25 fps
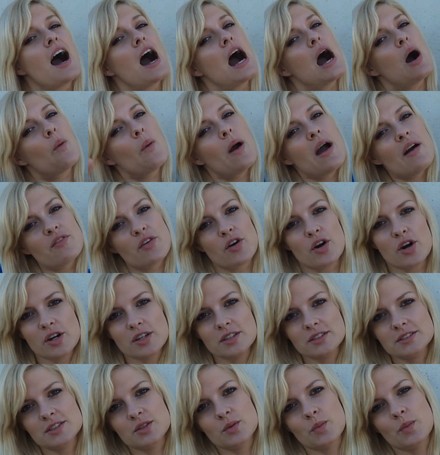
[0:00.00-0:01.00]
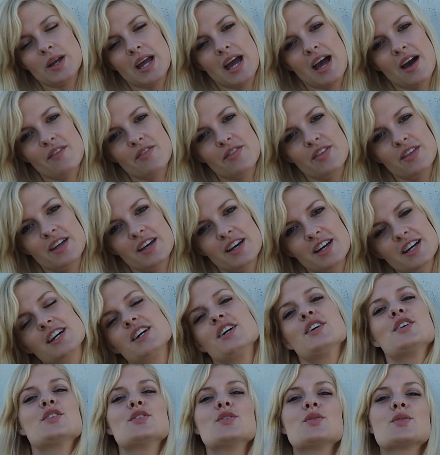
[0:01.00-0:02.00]
However, we have
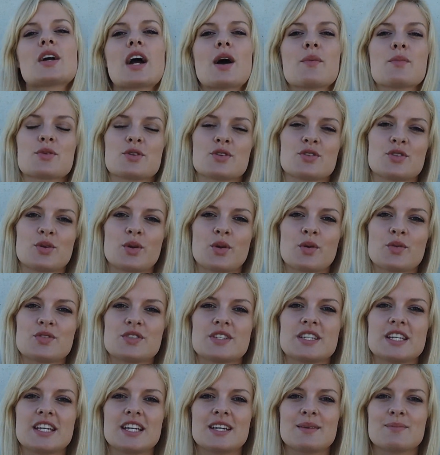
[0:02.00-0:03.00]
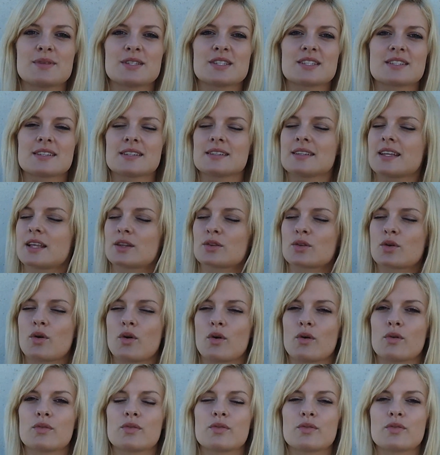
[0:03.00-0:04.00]
the newcomer to the UFC, Mr.
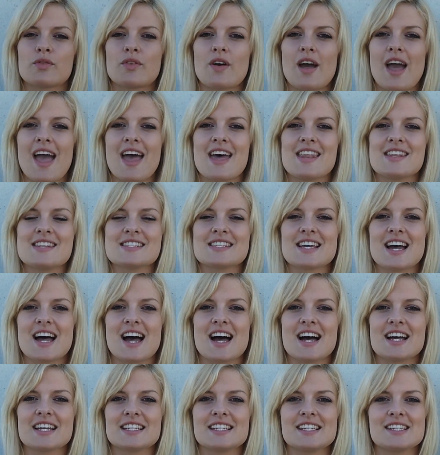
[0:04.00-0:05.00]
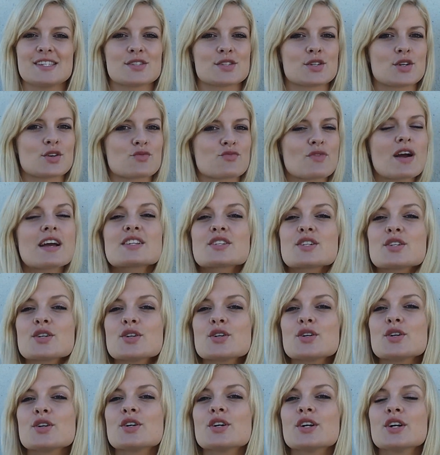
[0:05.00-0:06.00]
Netkov, and he's a good
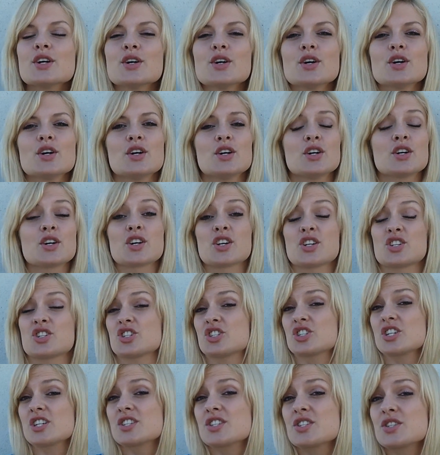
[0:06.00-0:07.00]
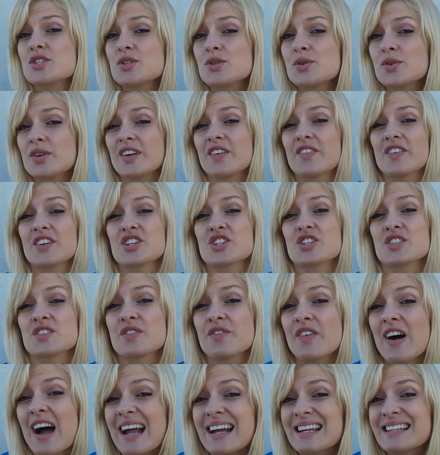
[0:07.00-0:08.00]
wrestler, good at jiu-jitsu. He
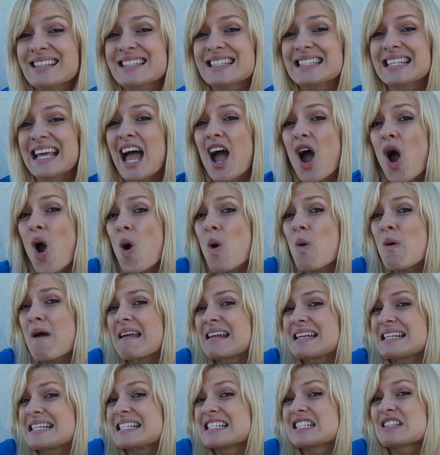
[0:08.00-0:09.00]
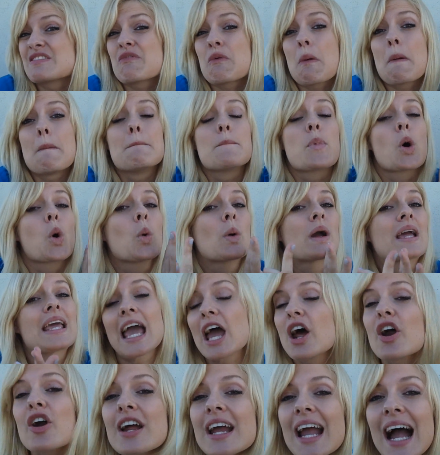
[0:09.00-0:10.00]
finishes fights. Oh, and he's from
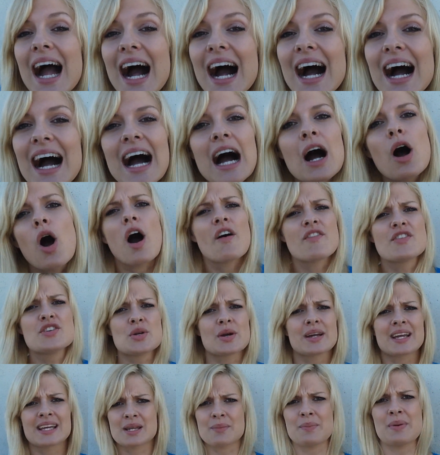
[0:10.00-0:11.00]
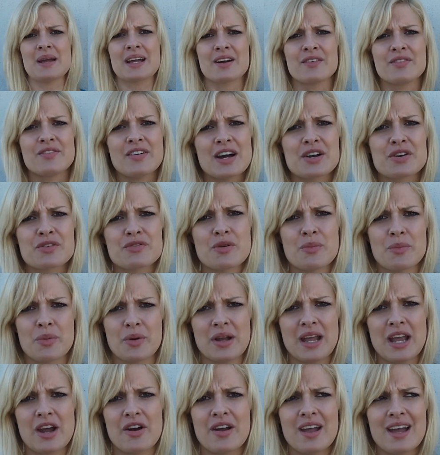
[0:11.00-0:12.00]
Bulgaria. How often do I get to pick a fighter from
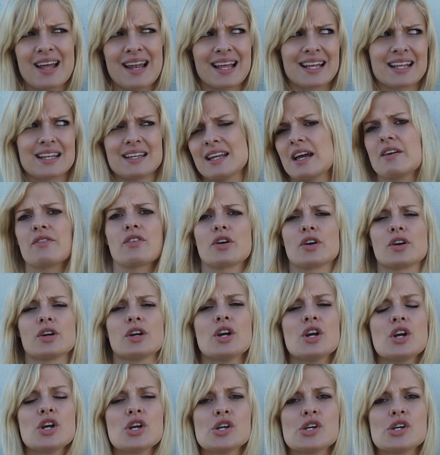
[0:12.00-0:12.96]
Bulgaria? Like, never.